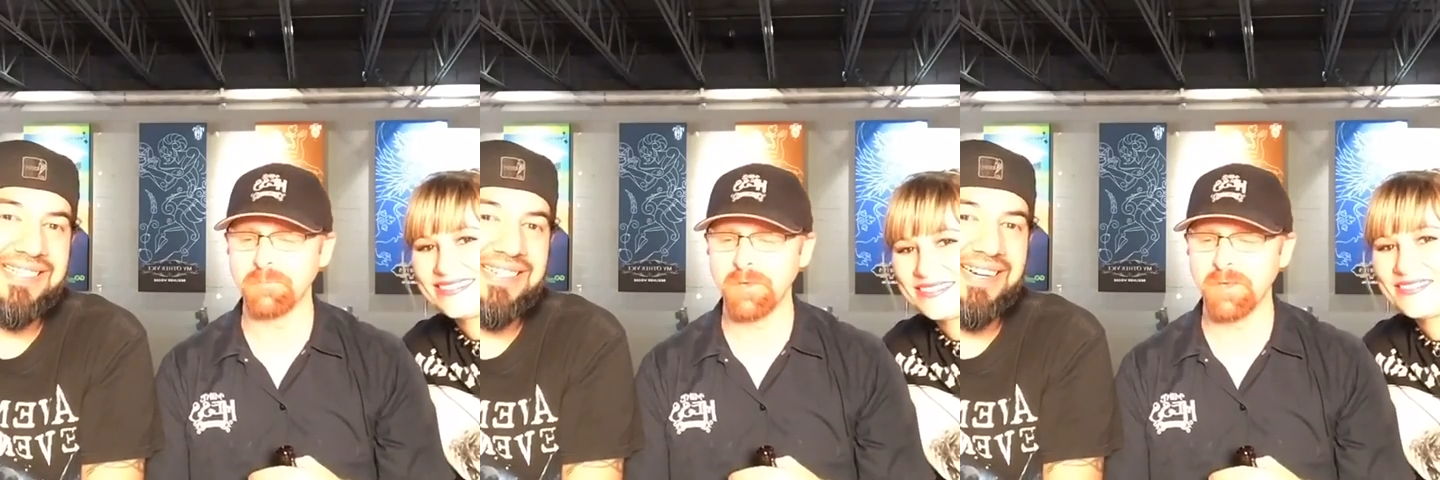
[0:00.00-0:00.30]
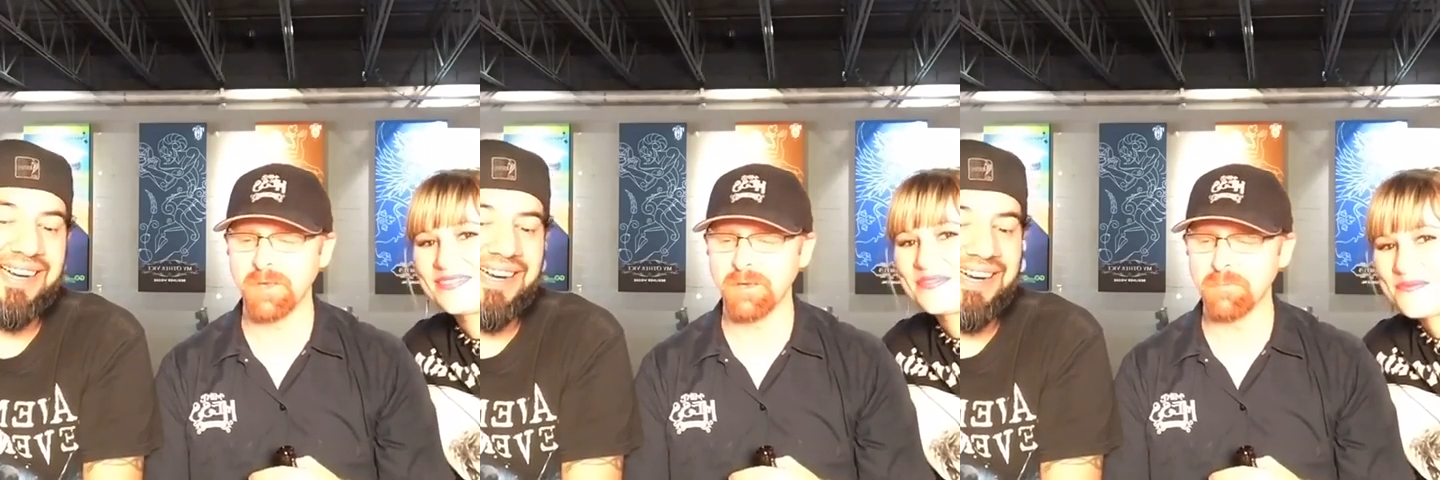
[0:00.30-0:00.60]

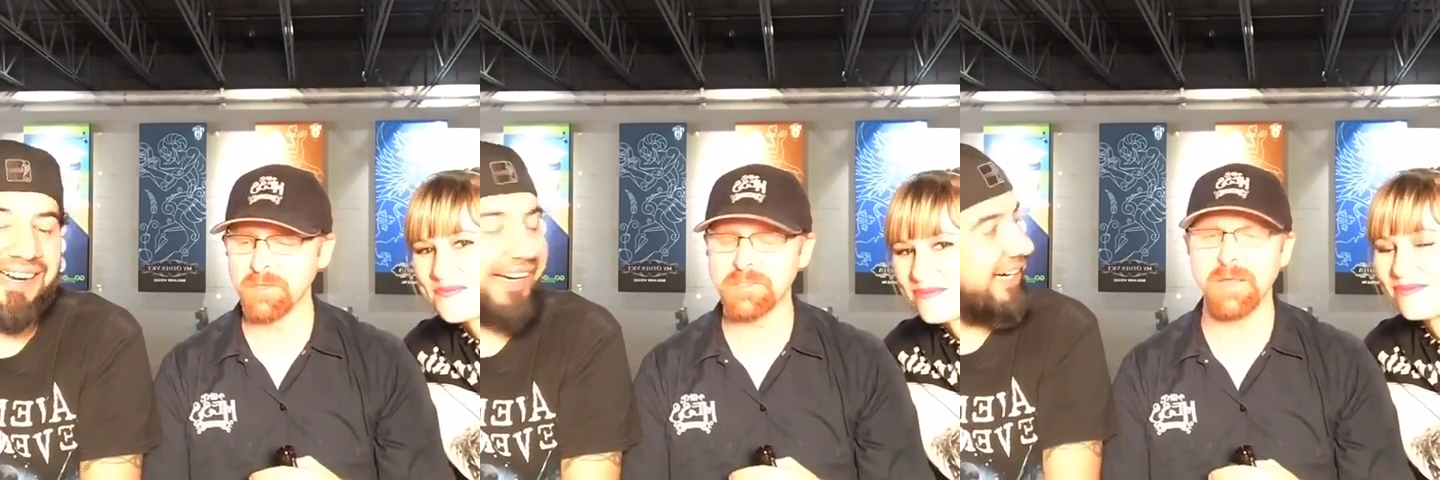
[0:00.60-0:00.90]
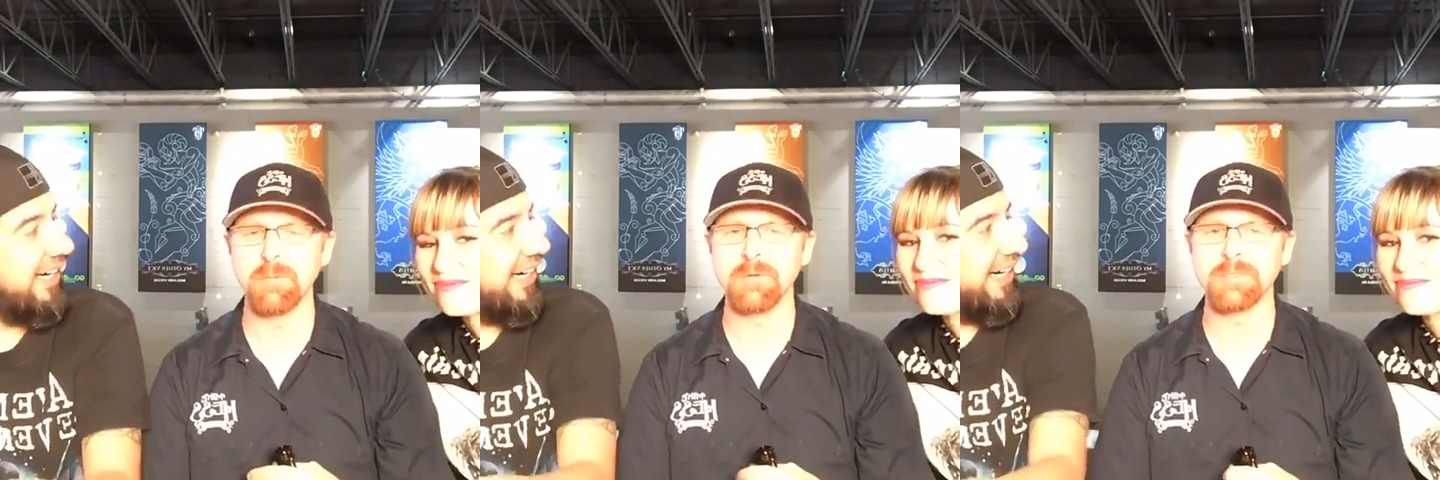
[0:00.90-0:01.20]
We bust
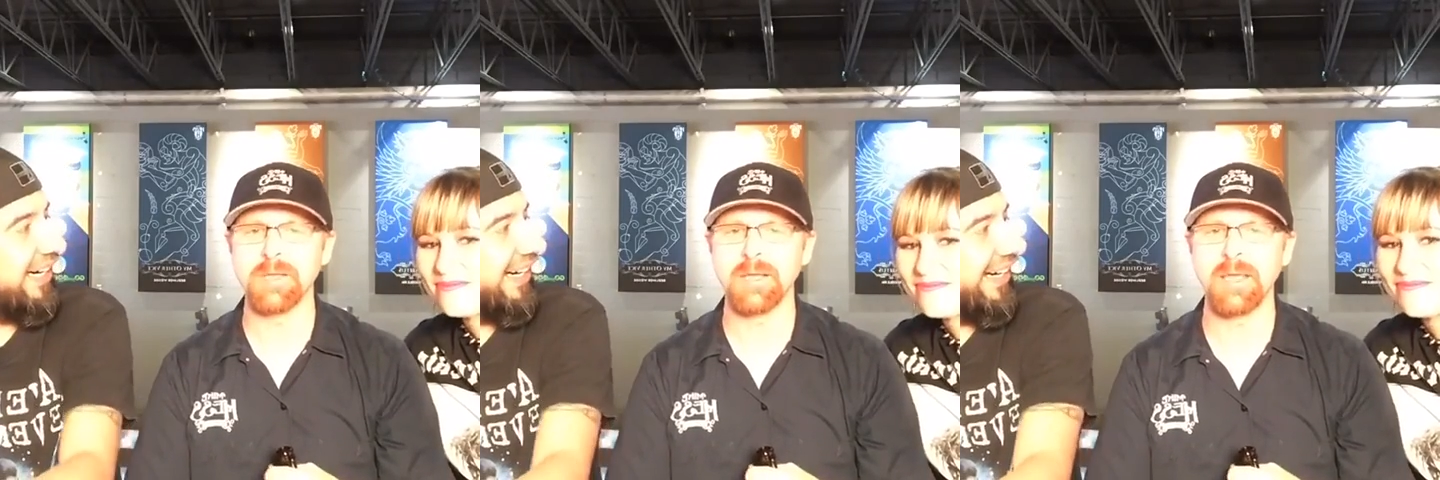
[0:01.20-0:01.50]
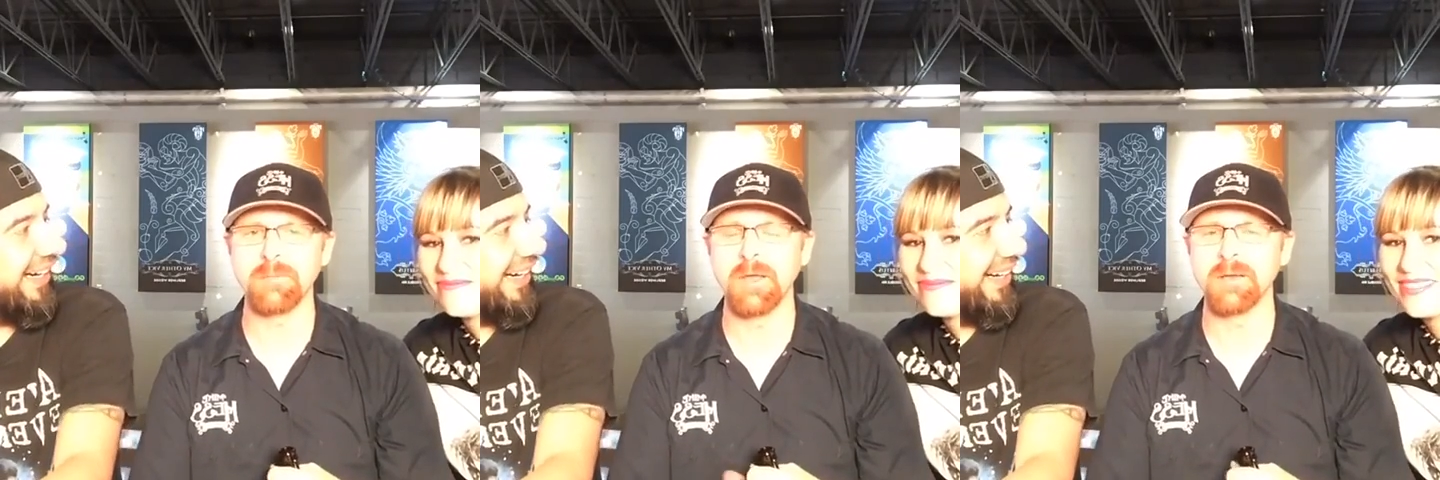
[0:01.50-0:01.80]
tables, and I
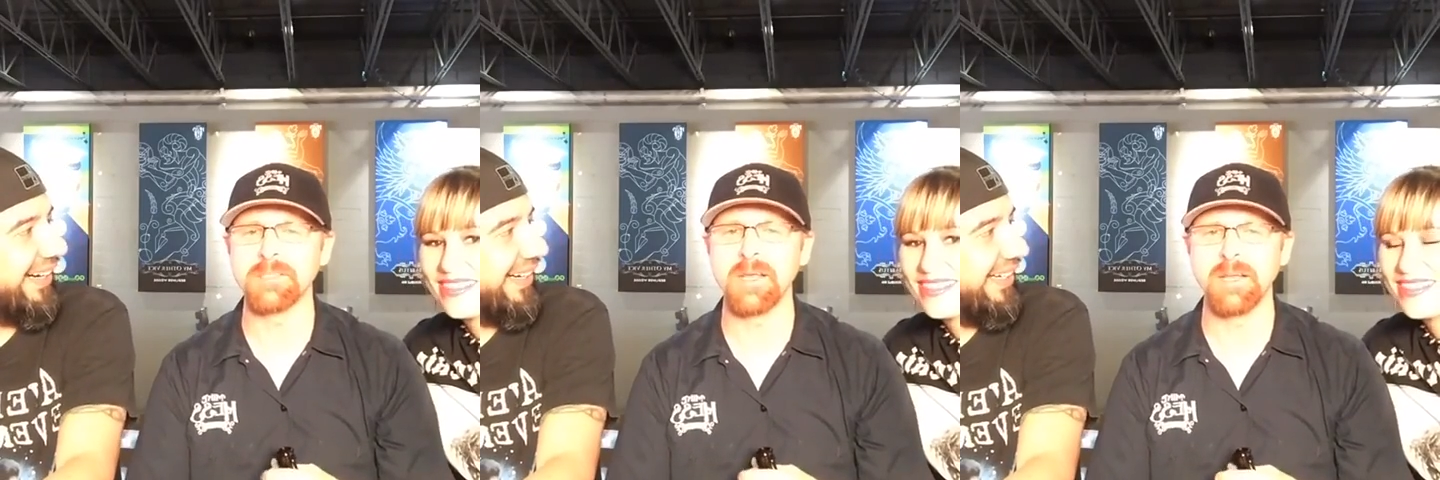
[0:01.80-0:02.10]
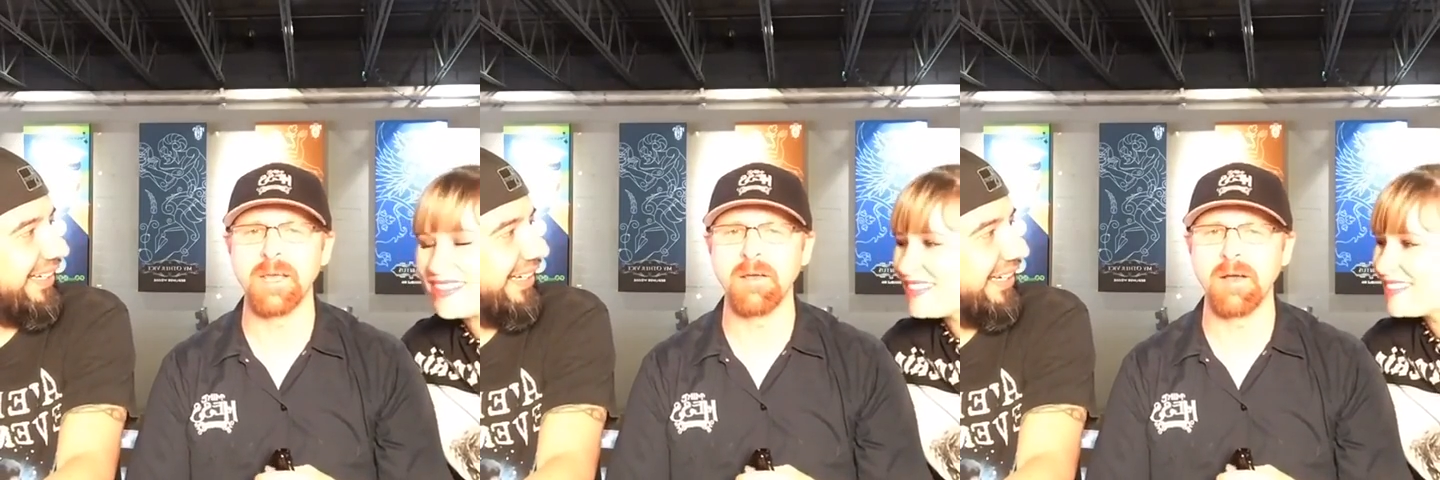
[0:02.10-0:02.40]
came down to
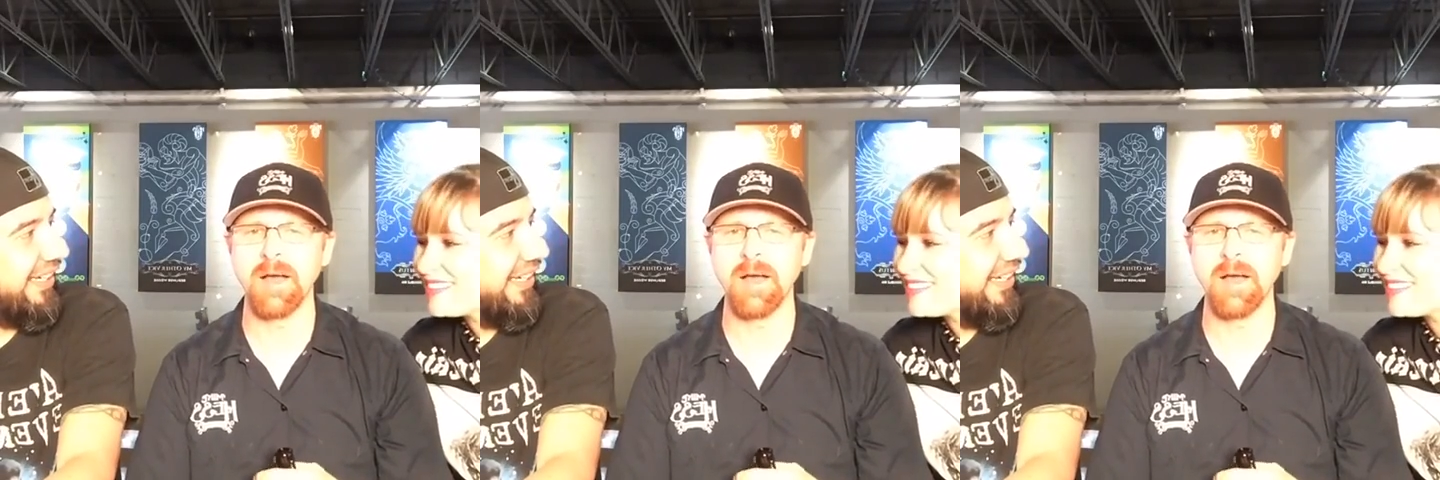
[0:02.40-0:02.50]
San Diego,